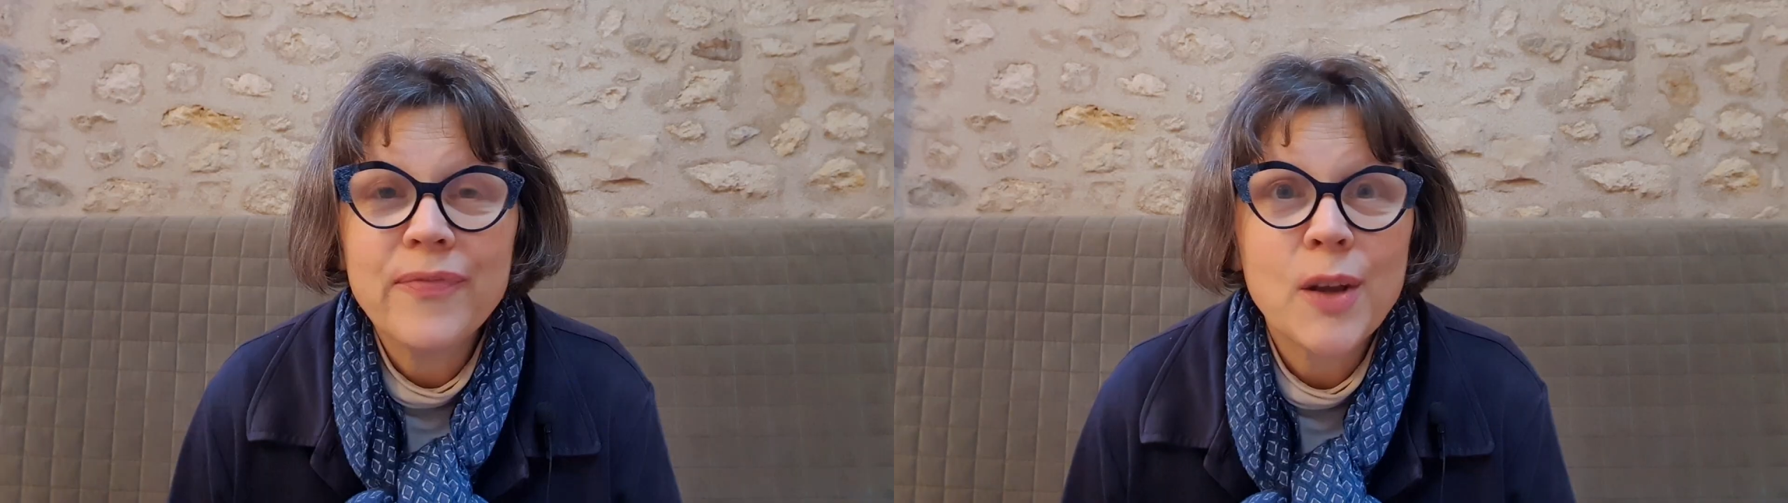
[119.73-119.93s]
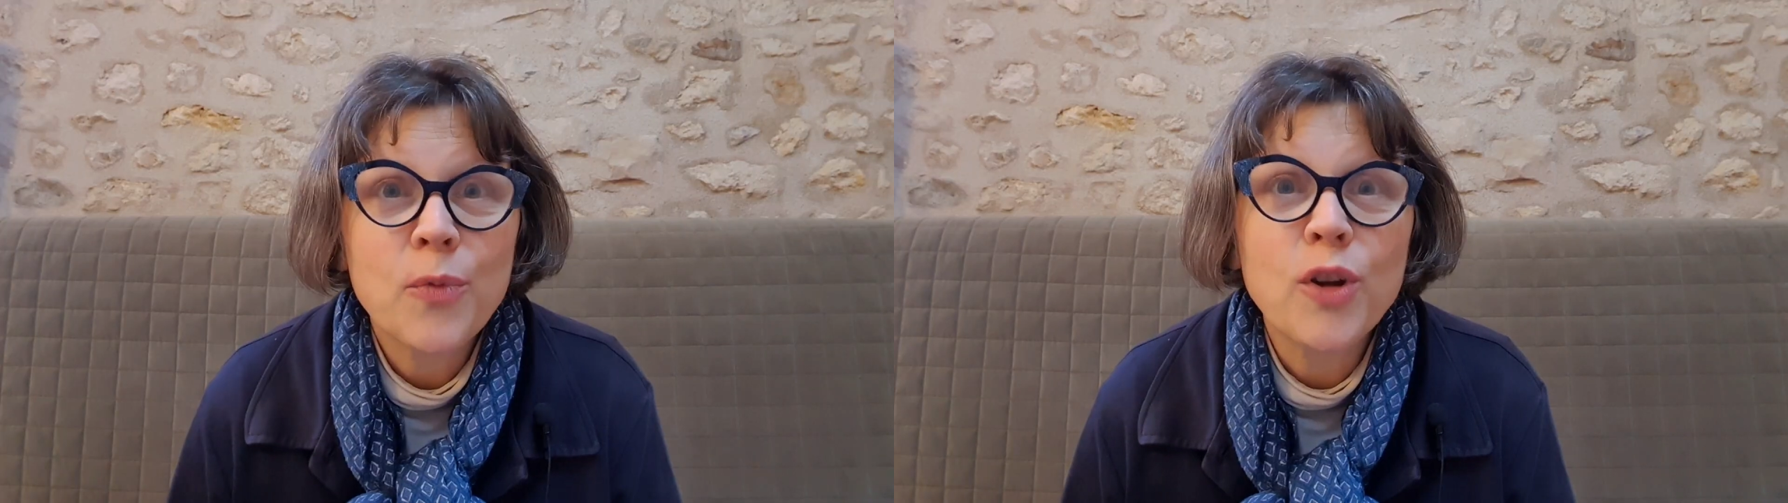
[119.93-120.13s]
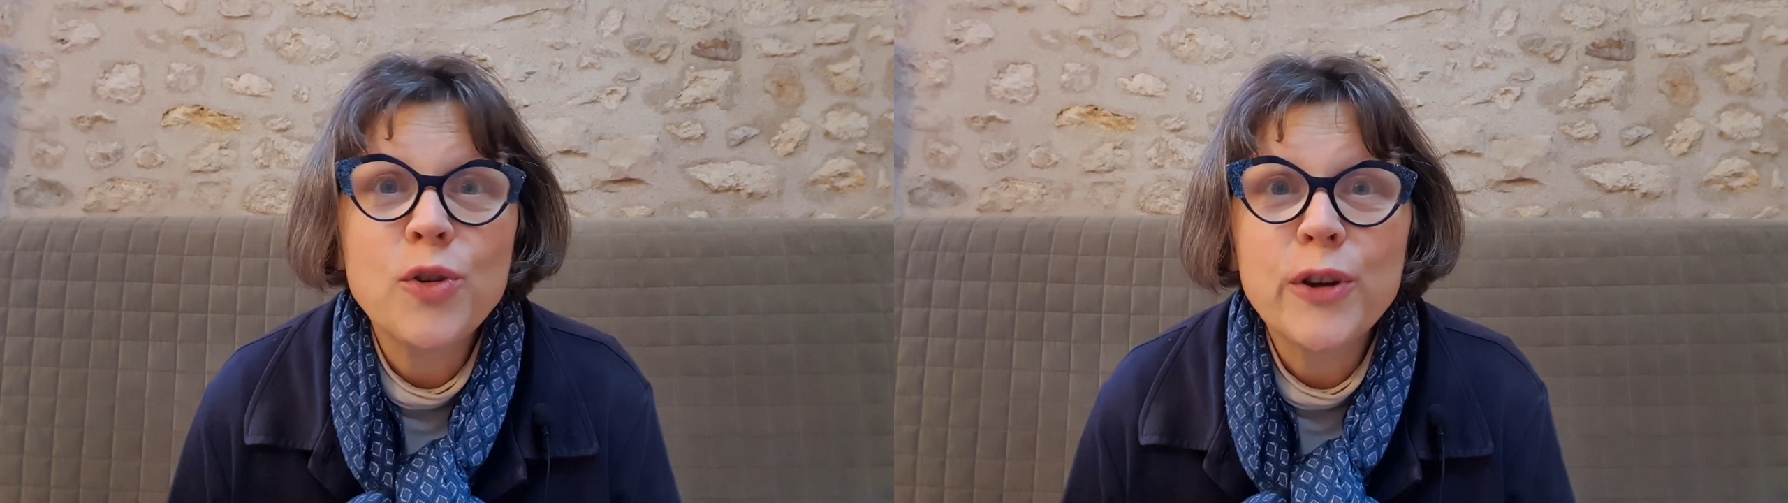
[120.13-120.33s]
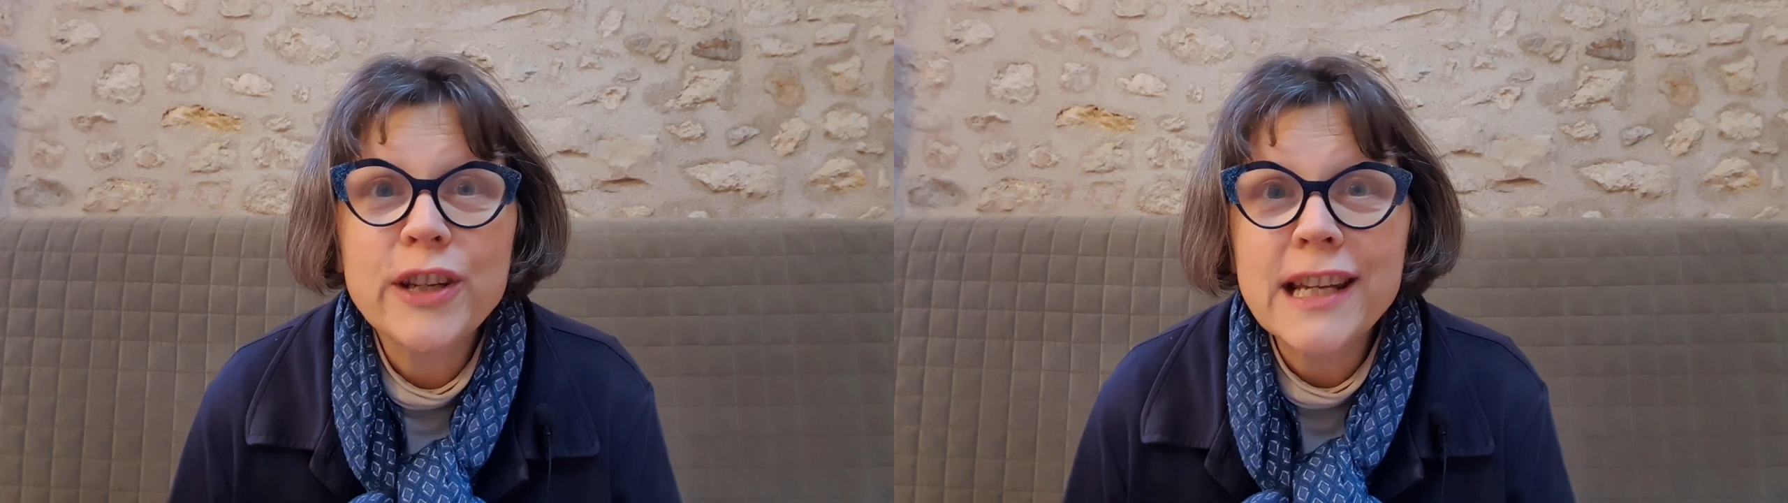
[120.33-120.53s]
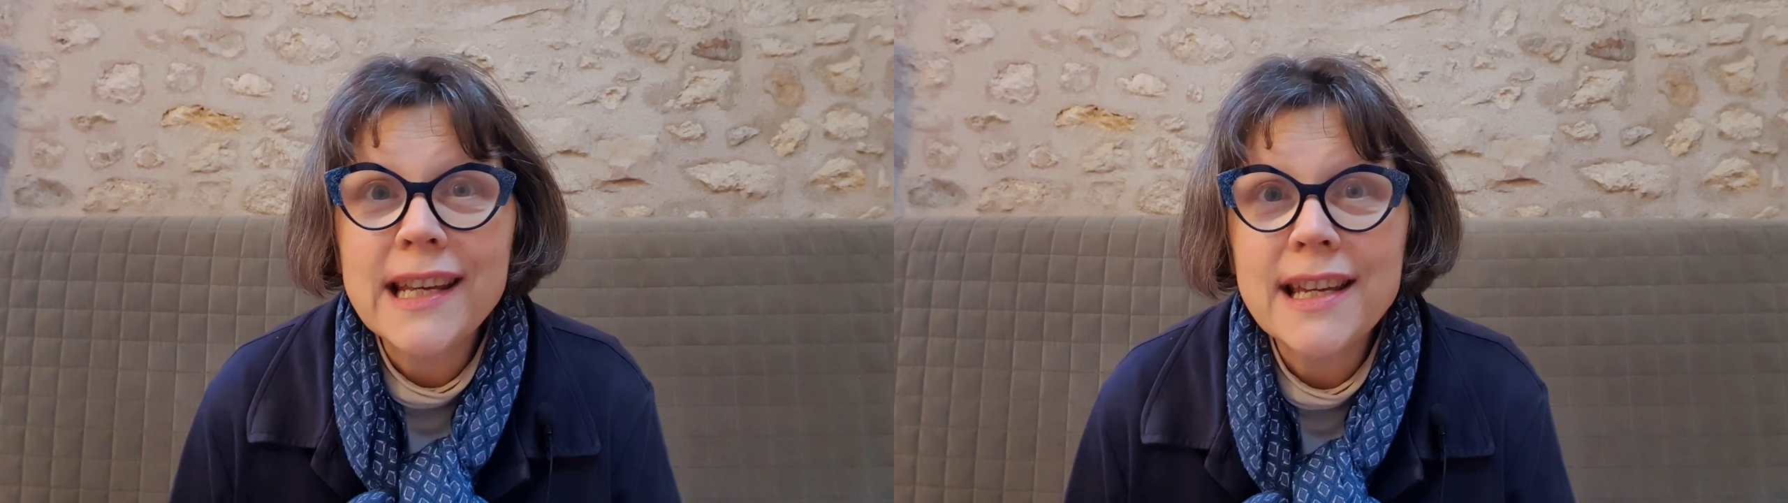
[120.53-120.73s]
what you
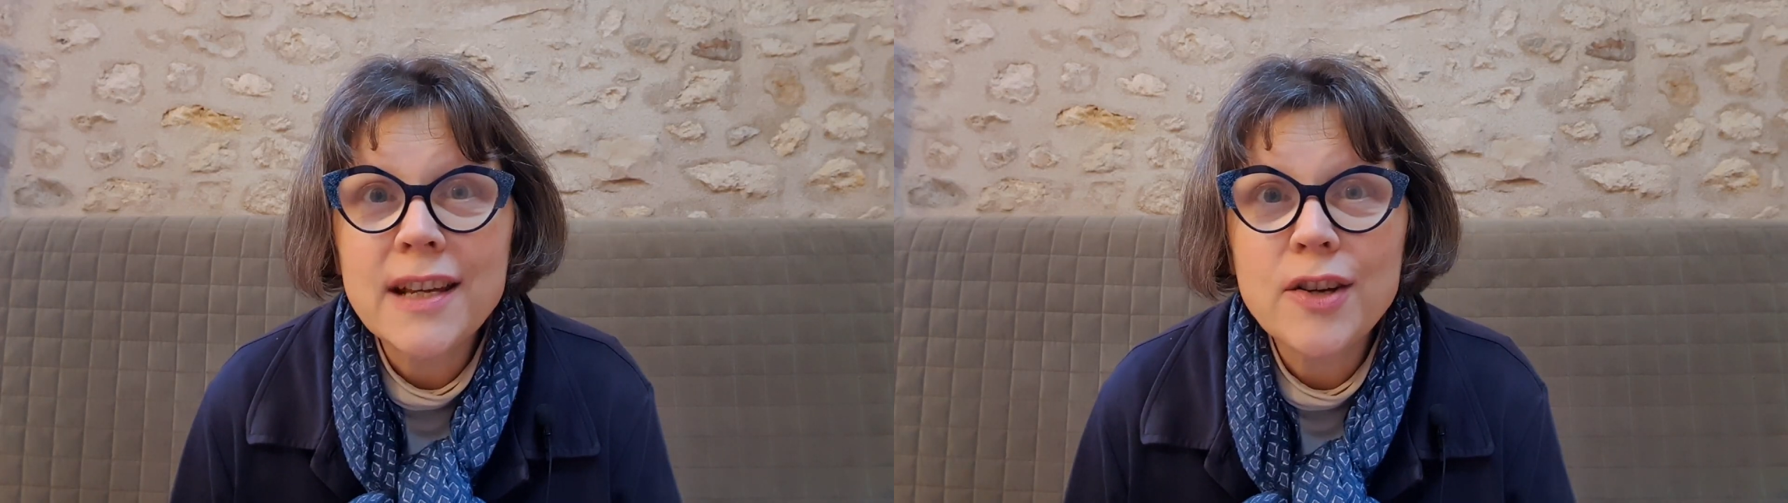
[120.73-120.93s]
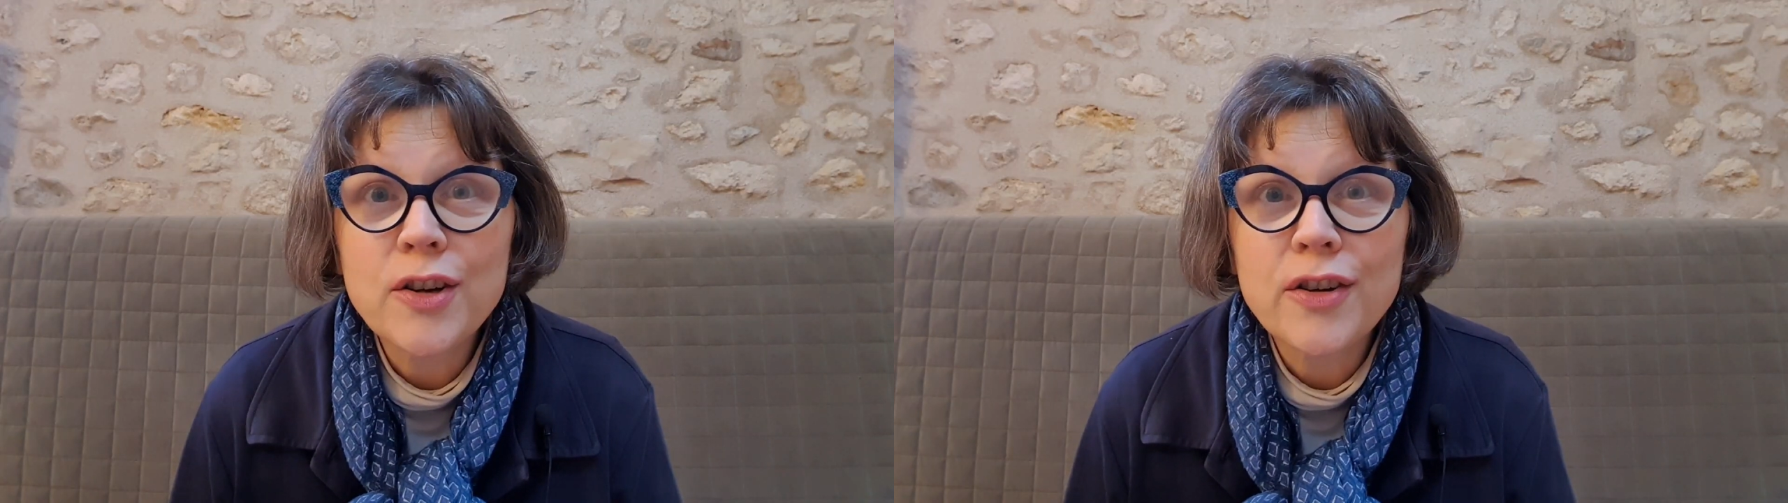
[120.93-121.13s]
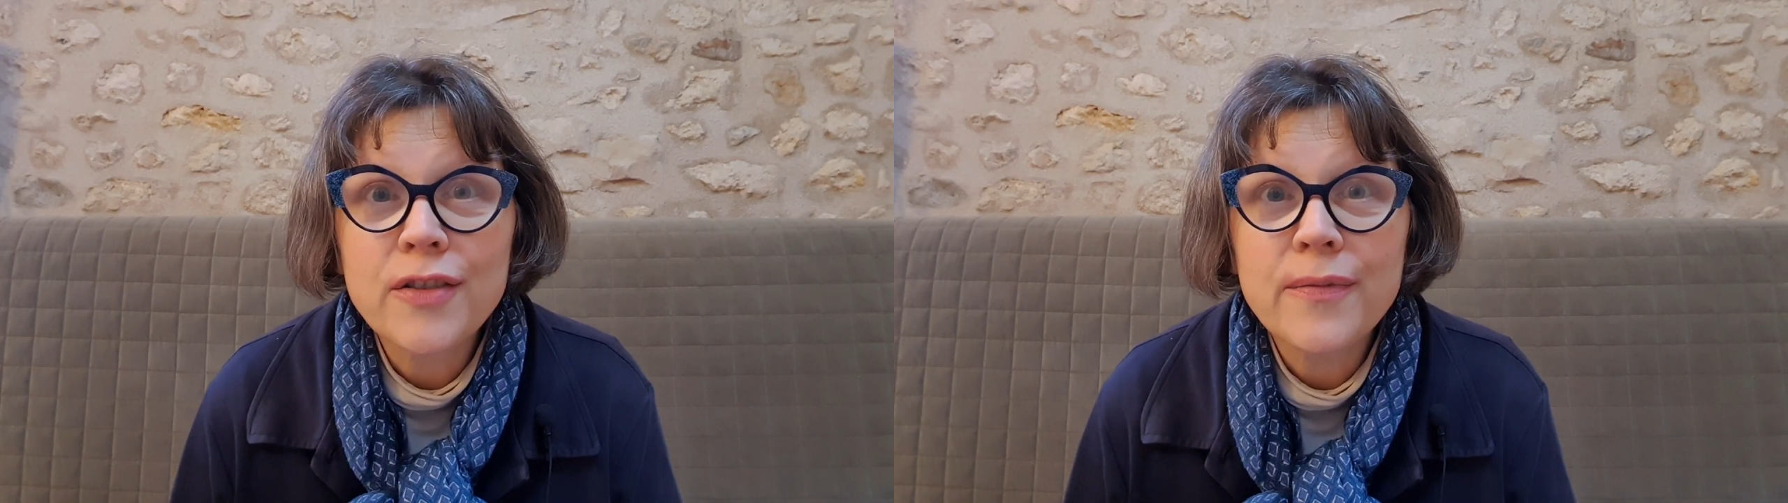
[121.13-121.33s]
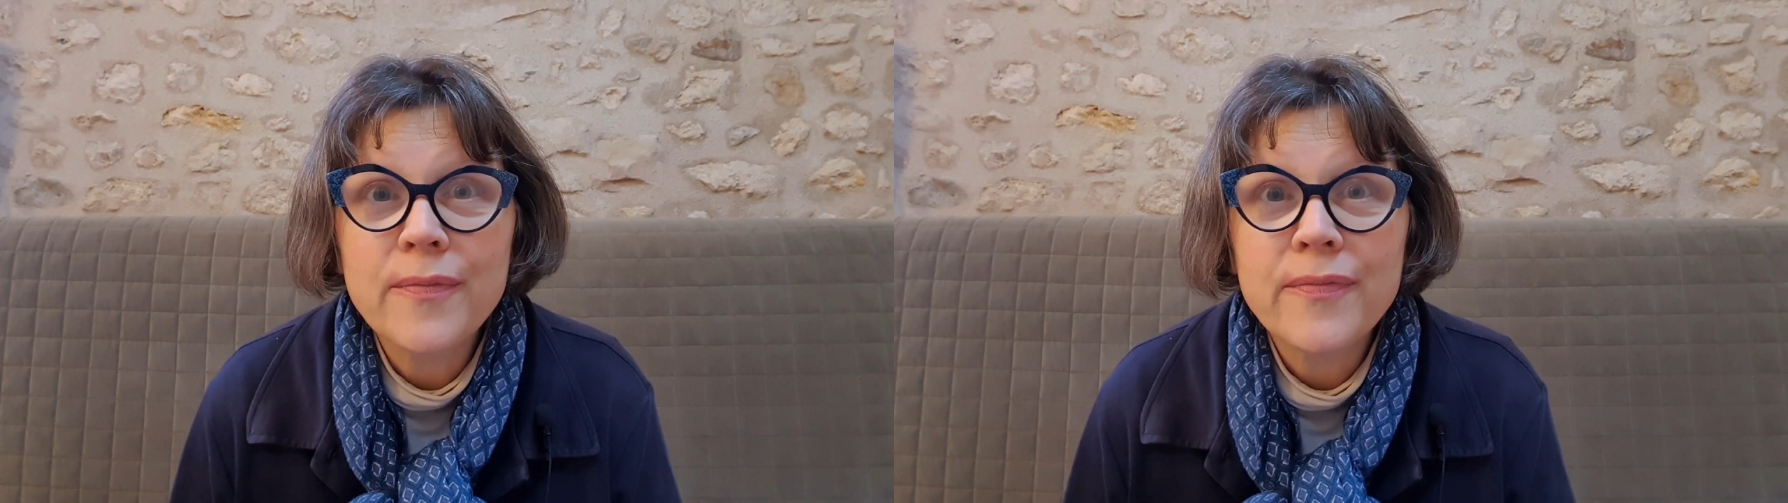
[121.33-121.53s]
could hear,